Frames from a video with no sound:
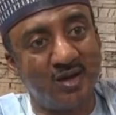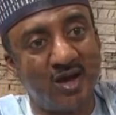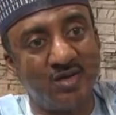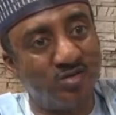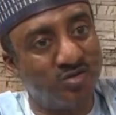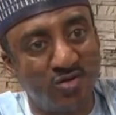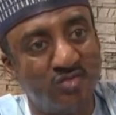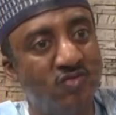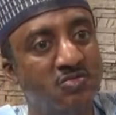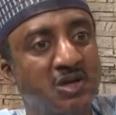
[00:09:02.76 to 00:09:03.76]
I don't know if
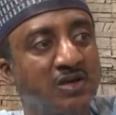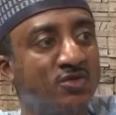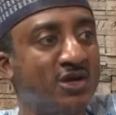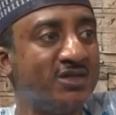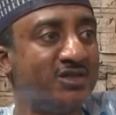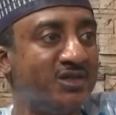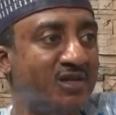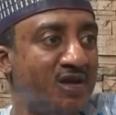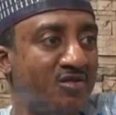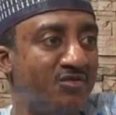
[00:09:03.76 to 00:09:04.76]
we, me and you can sit
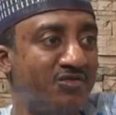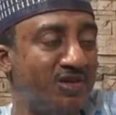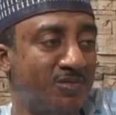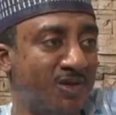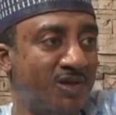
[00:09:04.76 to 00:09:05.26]
here comfortably.